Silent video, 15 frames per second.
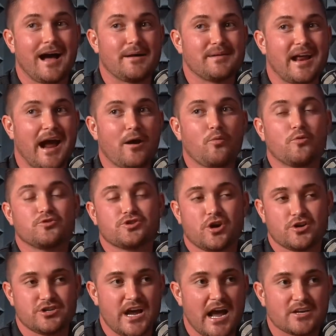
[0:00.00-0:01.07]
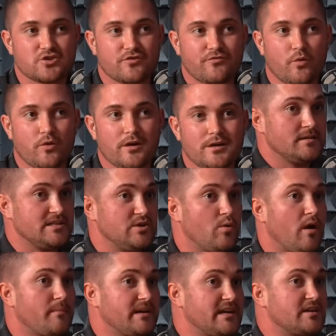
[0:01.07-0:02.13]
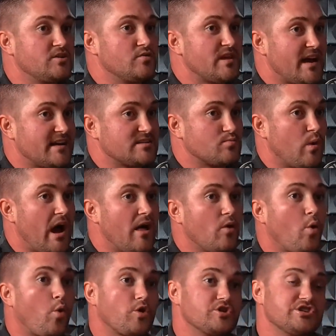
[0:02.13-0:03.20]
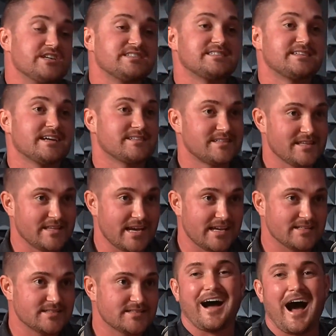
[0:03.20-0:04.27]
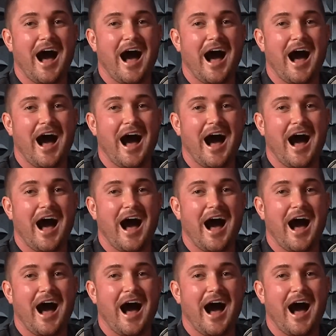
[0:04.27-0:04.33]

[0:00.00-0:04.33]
I mean, I won't charge you extra for it. Do you want me to do that as well, or just stick to this?